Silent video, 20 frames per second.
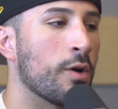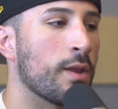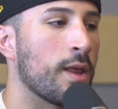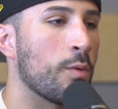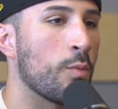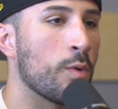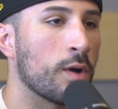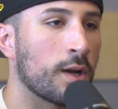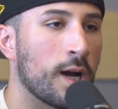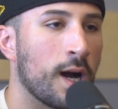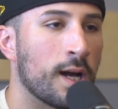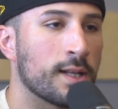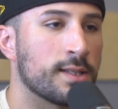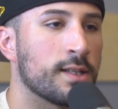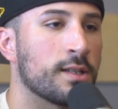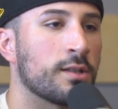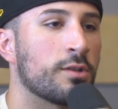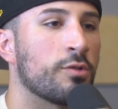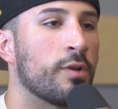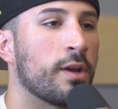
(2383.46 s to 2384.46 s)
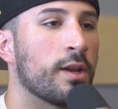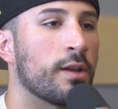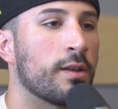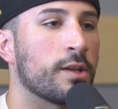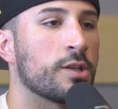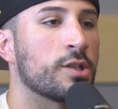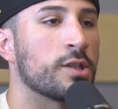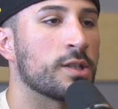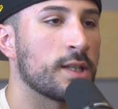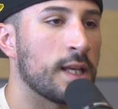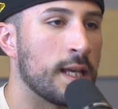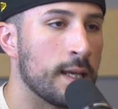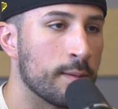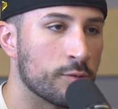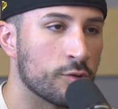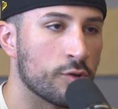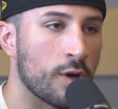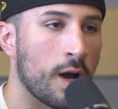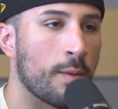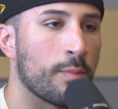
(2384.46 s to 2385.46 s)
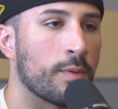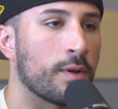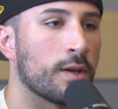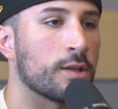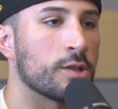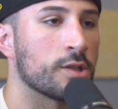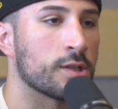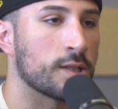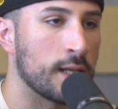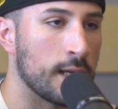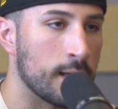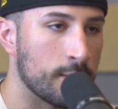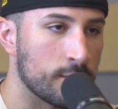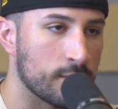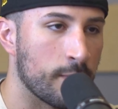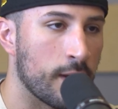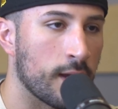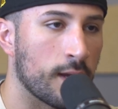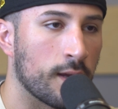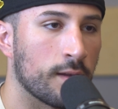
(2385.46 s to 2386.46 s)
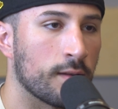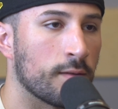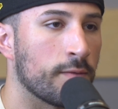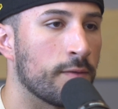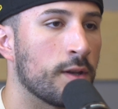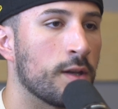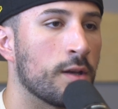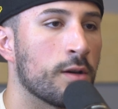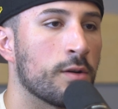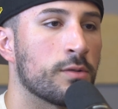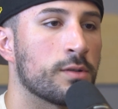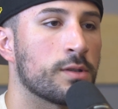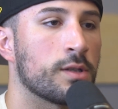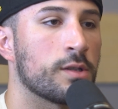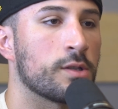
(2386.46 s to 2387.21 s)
or that one content creator that just keeps dropping and just keeps making the videos and